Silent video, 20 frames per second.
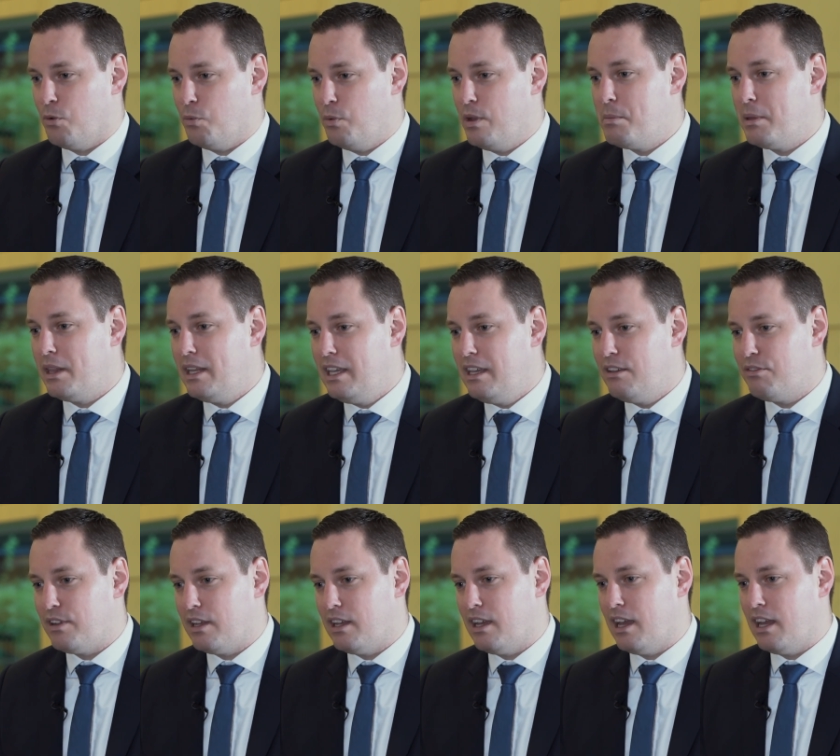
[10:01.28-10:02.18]
We believe
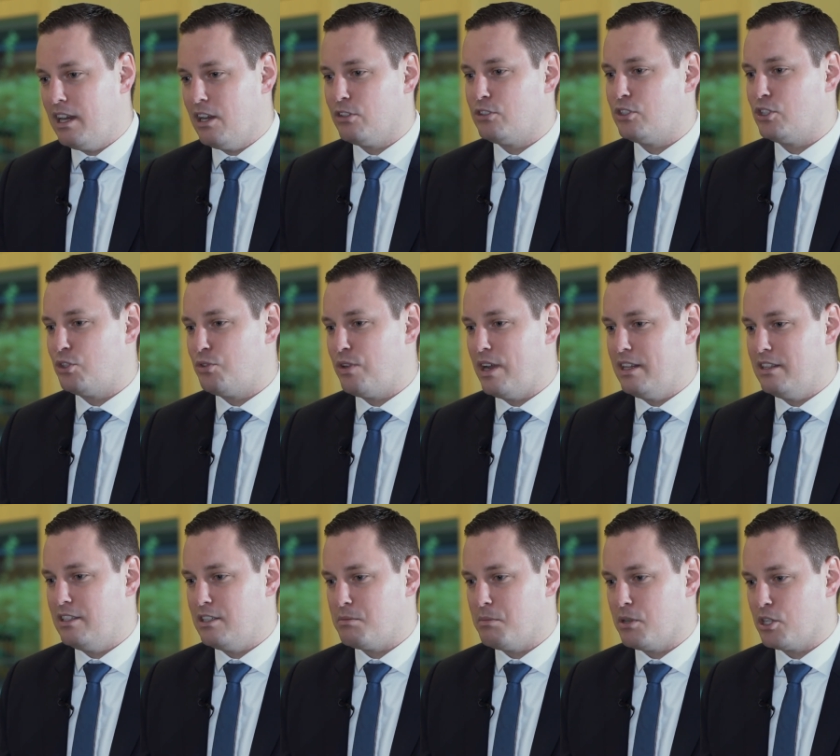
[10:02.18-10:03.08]
uh, another
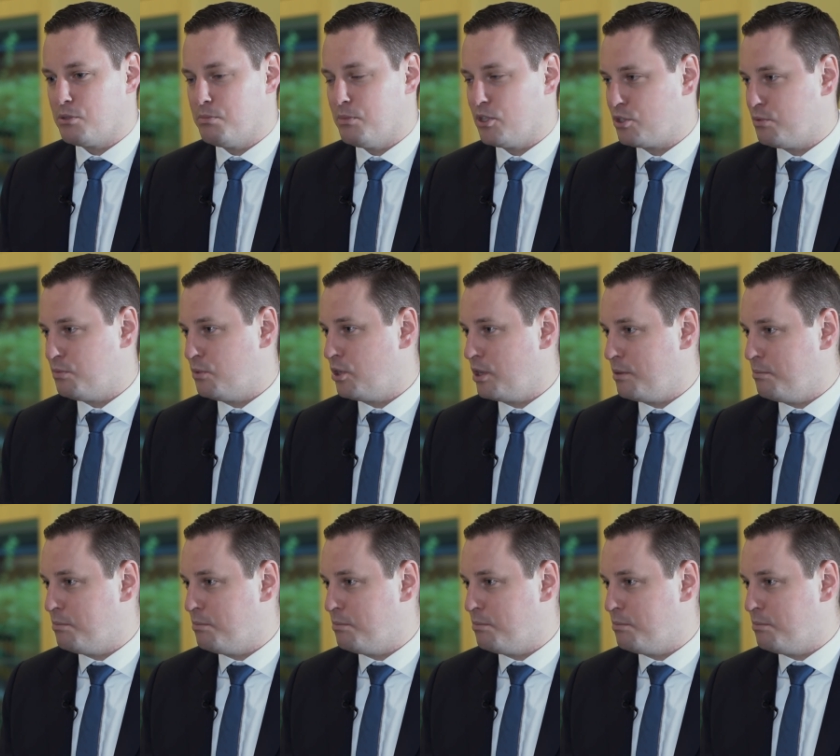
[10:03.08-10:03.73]
trend is much, much more